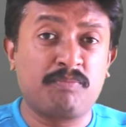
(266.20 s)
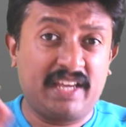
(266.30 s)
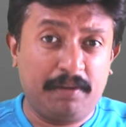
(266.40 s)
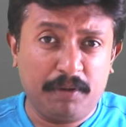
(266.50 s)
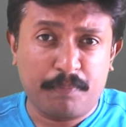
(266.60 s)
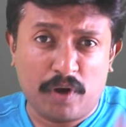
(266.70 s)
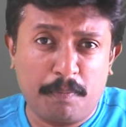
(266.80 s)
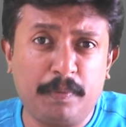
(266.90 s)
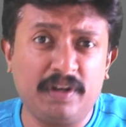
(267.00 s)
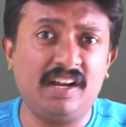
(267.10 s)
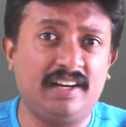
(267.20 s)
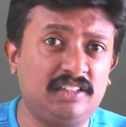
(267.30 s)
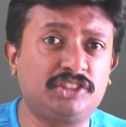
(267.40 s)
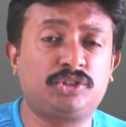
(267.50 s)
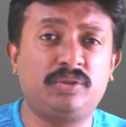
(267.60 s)
can be properly
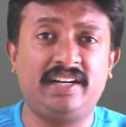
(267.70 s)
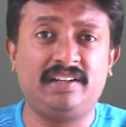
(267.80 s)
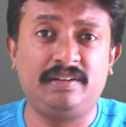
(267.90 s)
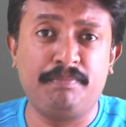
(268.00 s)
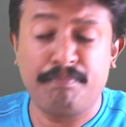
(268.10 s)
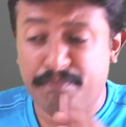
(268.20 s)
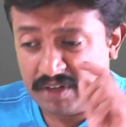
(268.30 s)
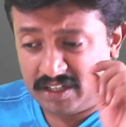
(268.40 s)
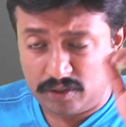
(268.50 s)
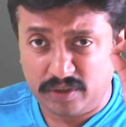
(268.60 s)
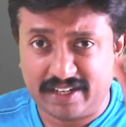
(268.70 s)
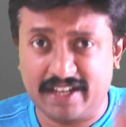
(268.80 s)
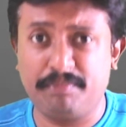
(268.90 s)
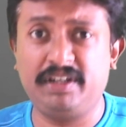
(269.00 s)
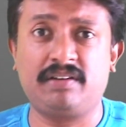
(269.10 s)
understood and, it
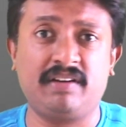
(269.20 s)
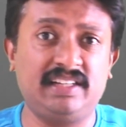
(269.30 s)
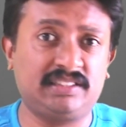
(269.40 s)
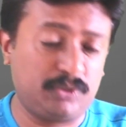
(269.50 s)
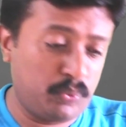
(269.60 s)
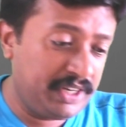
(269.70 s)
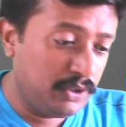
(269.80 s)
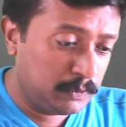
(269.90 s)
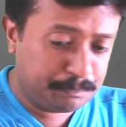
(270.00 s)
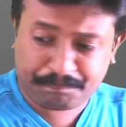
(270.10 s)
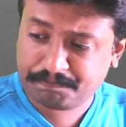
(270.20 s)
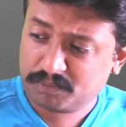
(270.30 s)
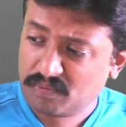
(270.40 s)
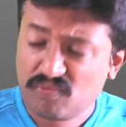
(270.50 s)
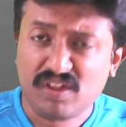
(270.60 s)
can be traced when
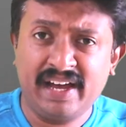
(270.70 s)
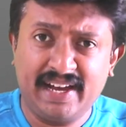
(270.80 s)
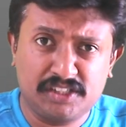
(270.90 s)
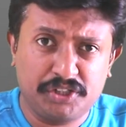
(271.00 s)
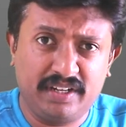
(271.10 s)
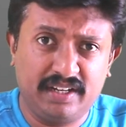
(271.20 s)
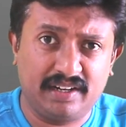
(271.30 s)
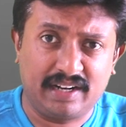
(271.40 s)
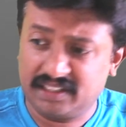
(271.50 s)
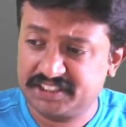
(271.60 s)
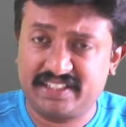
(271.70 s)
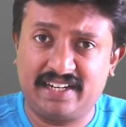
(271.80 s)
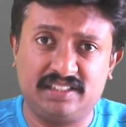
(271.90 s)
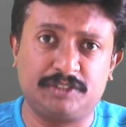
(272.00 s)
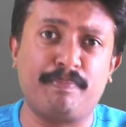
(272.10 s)
you actually
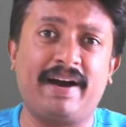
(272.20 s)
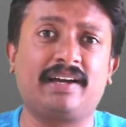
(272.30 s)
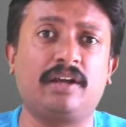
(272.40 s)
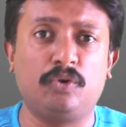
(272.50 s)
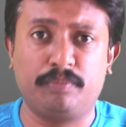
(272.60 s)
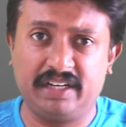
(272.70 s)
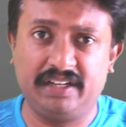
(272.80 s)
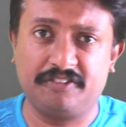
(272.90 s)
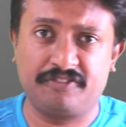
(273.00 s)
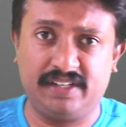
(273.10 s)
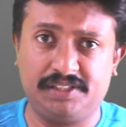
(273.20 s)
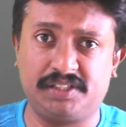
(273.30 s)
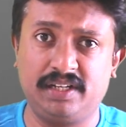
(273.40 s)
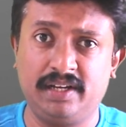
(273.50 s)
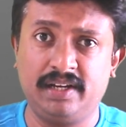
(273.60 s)
understand this background, my dear
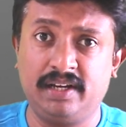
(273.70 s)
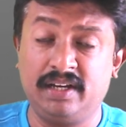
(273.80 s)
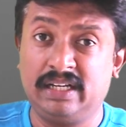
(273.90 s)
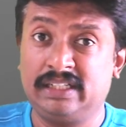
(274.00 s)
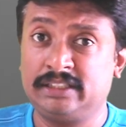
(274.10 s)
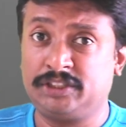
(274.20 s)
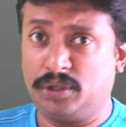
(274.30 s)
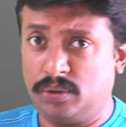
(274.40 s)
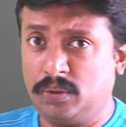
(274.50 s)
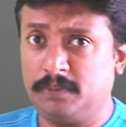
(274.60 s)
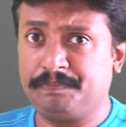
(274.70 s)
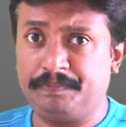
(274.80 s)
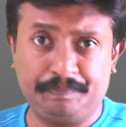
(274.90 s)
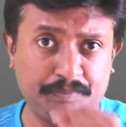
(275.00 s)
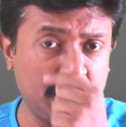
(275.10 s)
friends. So,
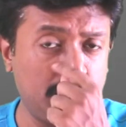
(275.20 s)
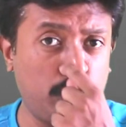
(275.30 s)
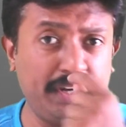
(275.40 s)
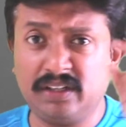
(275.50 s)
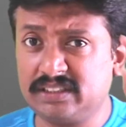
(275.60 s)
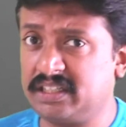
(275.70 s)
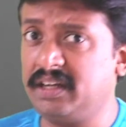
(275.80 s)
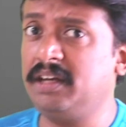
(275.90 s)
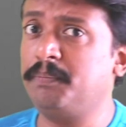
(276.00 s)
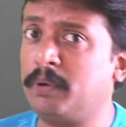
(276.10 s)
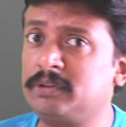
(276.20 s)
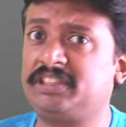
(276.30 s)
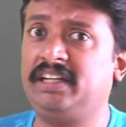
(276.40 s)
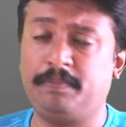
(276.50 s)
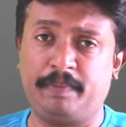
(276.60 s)
when you're studying
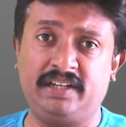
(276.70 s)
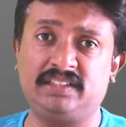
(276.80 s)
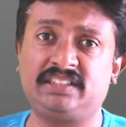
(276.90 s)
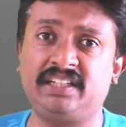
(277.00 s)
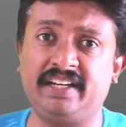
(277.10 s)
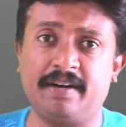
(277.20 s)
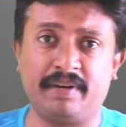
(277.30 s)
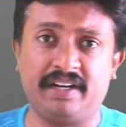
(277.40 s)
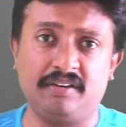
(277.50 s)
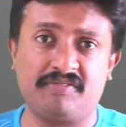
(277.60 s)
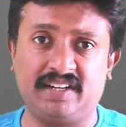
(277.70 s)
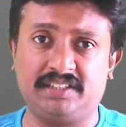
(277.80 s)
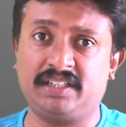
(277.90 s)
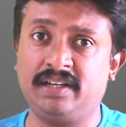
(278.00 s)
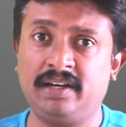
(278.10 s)
post-independence India, my dear friends,